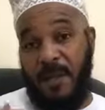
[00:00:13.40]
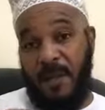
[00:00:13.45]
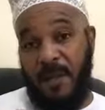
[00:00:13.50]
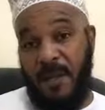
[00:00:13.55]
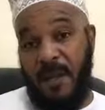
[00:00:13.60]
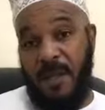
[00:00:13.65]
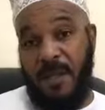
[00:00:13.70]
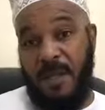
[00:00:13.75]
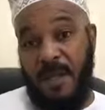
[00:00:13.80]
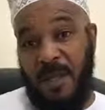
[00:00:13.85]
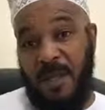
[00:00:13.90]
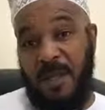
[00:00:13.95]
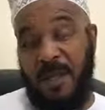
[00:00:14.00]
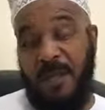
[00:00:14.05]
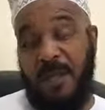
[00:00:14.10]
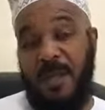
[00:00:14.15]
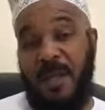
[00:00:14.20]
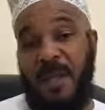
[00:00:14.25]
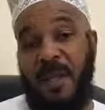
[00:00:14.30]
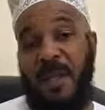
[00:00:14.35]
This
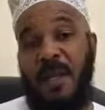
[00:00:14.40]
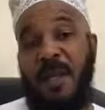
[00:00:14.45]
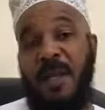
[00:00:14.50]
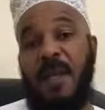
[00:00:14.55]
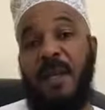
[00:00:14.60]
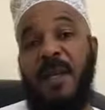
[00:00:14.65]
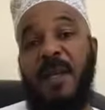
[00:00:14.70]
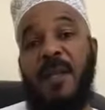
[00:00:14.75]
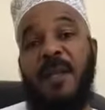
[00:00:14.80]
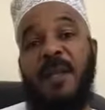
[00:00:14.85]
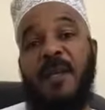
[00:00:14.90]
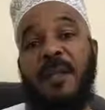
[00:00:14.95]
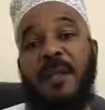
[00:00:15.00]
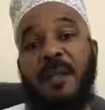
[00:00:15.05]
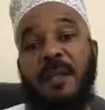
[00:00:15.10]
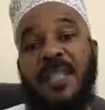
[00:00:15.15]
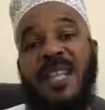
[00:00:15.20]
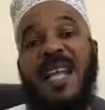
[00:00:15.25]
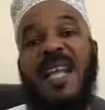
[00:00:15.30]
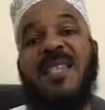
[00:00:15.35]
is the
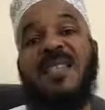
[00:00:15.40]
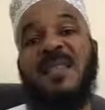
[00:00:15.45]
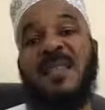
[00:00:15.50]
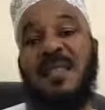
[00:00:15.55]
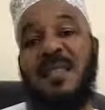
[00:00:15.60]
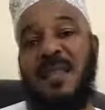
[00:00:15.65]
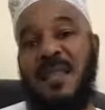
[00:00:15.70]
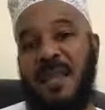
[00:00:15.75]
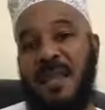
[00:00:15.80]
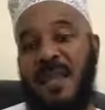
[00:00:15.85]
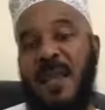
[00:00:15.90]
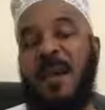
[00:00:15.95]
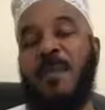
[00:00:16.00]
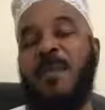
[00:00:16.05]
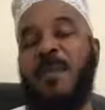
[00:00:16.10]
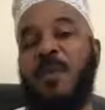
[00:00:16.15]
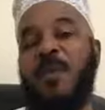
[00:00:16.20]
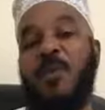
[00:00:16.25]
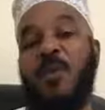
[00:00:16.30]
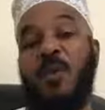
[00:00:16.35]
10th
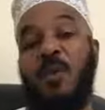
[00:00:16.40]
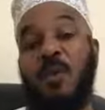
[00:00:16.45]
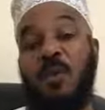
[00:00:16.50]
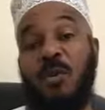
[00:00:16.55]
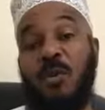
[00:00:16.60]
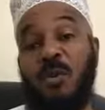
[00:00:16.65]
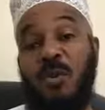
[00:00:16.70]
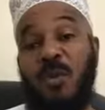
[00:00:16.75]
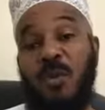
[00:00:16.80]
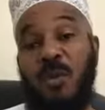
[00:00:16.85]
episode